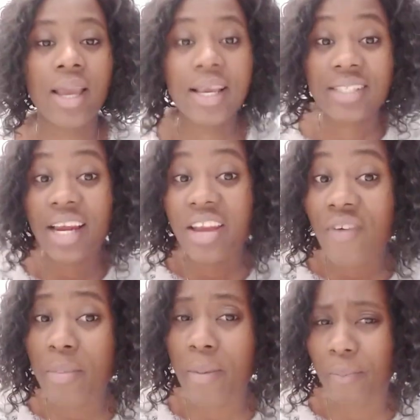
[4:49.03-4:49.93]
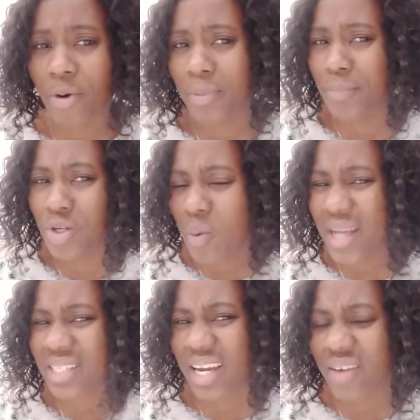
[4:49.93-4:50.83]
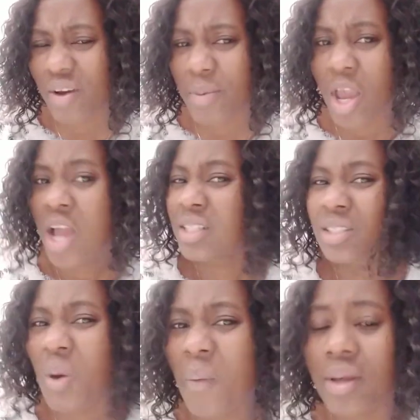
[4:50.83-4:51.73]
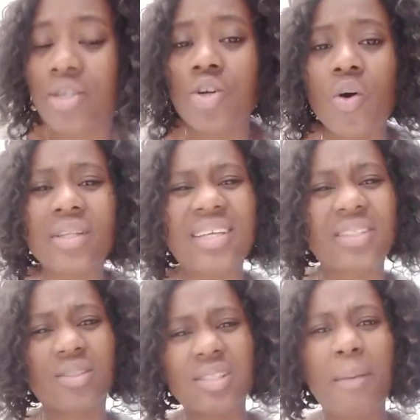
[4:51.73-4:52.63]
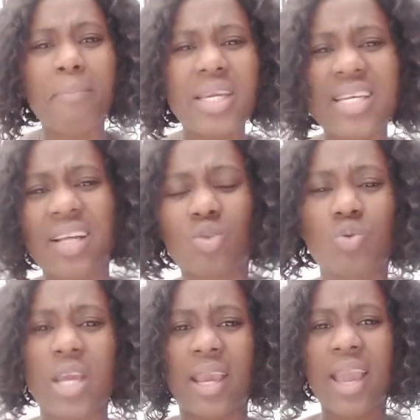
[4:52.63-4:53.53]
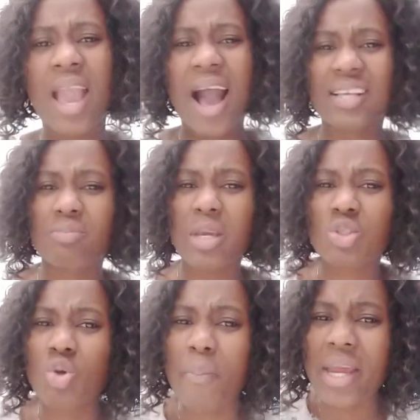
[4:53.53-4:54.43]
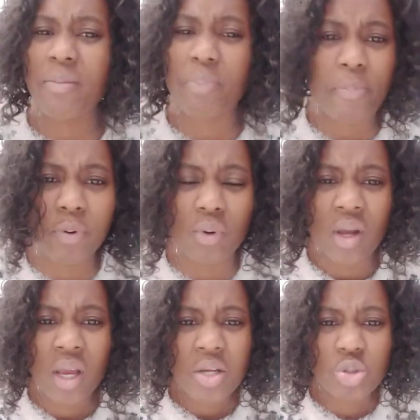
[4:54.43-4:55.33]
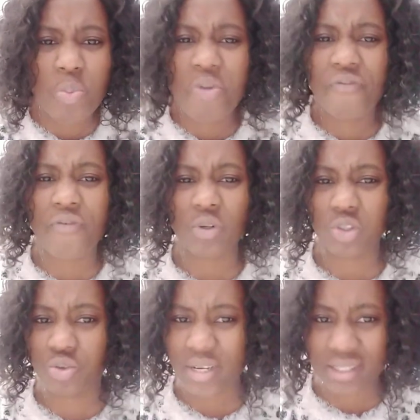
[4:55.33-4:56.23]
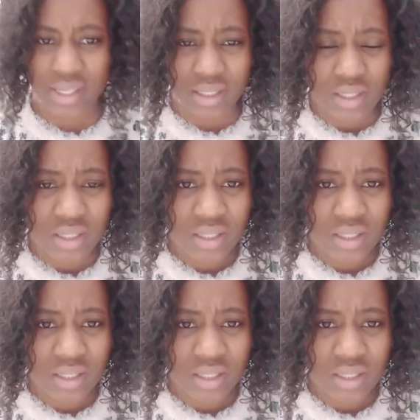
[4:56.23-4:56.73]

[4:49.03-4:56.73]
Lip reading: It can never be my problem. You know why it can never be? The media today has made so many people to be frustrated.